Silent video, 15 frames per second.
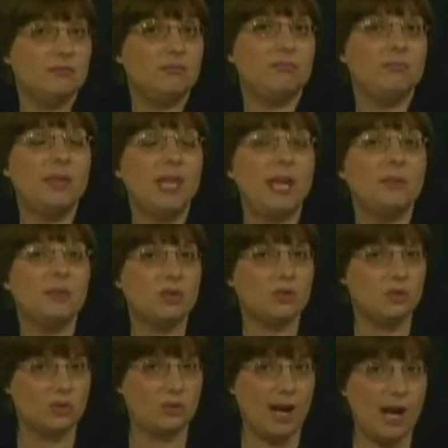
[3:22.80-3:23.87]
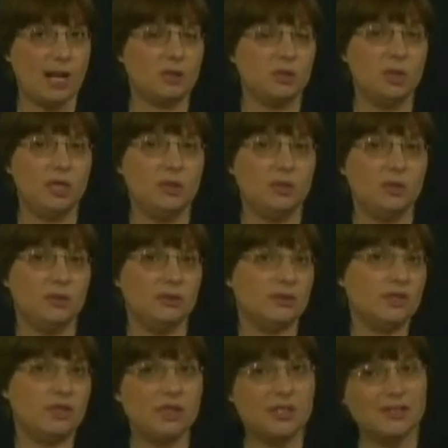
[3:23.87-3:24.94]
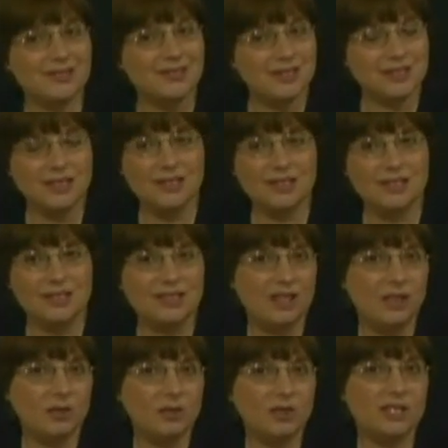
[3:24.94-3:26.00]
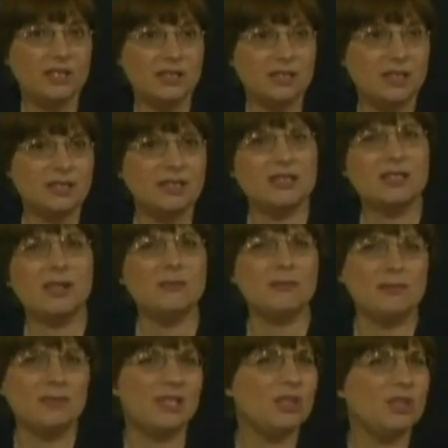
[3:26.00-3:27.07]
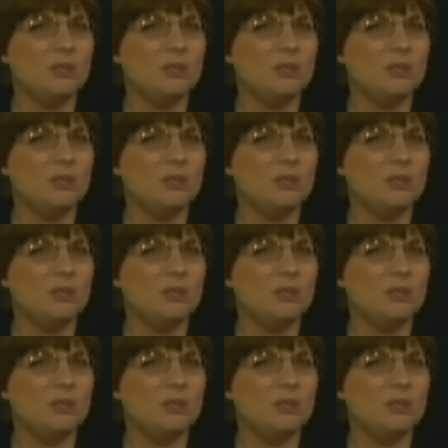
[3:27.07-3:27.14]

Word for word: be able to attract people. It's just, you know, it's it's some could